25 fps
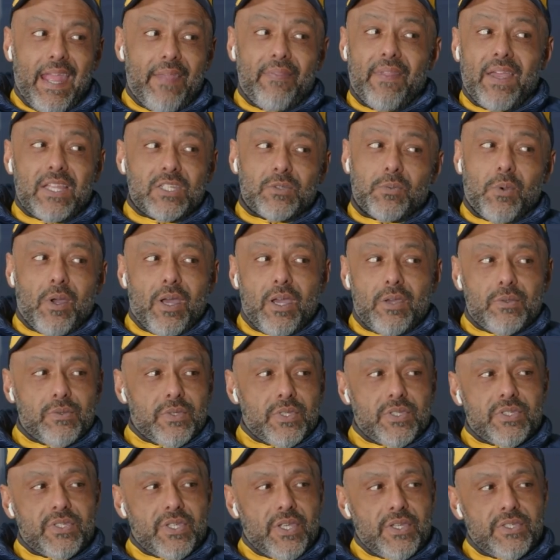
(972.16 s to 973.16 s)
And that's why it
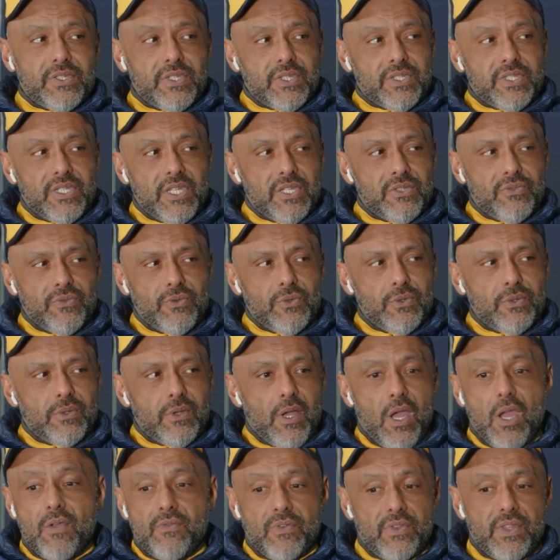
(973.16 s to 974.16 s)
was so successful
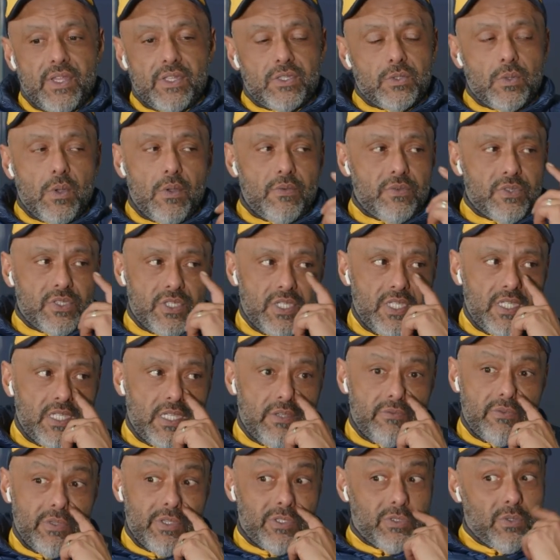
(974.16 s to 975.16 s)
over the 12C.
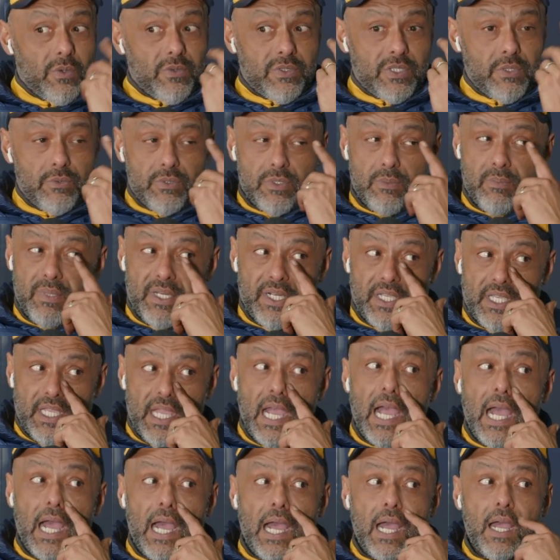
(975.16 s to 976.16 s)
Even though the 12C was a better
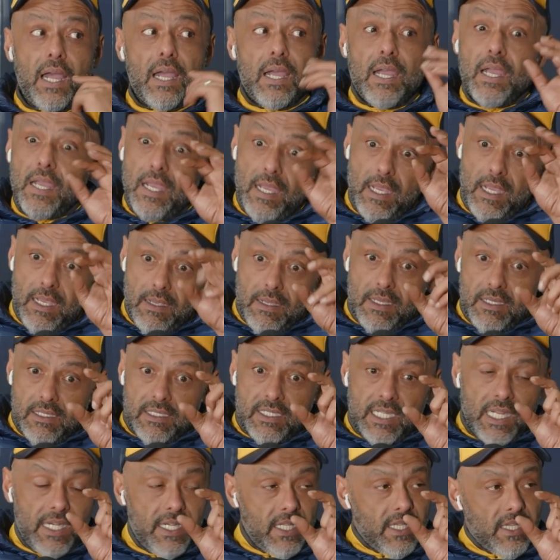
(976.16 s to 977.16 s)
car,
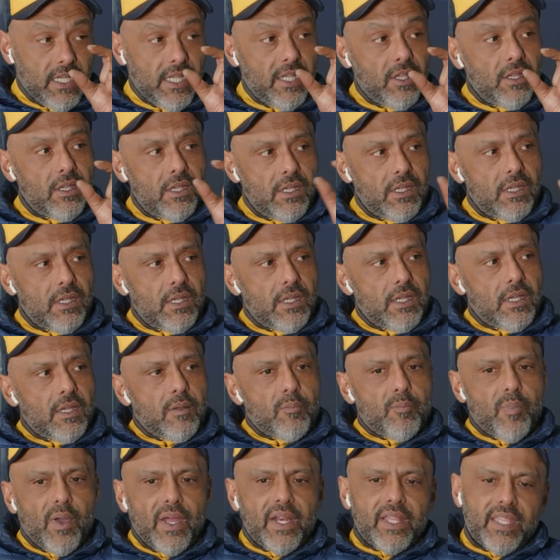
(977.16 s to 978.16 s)
technically.
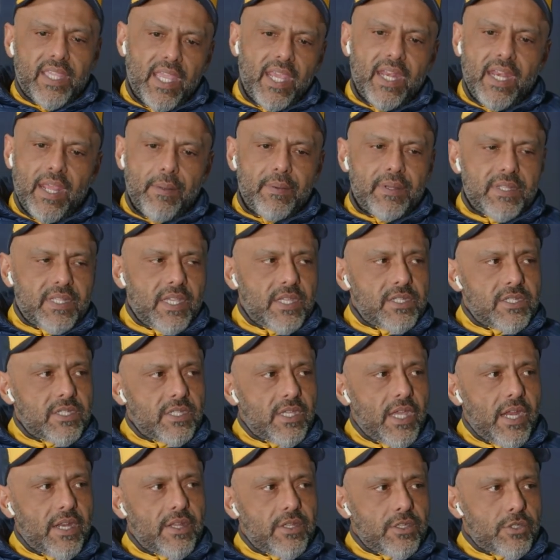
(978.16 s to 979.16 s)
But again, how many days do
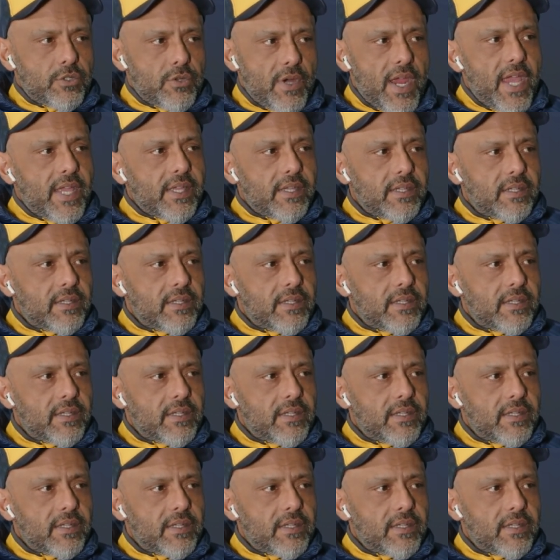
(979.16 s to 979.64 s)
you go to the track?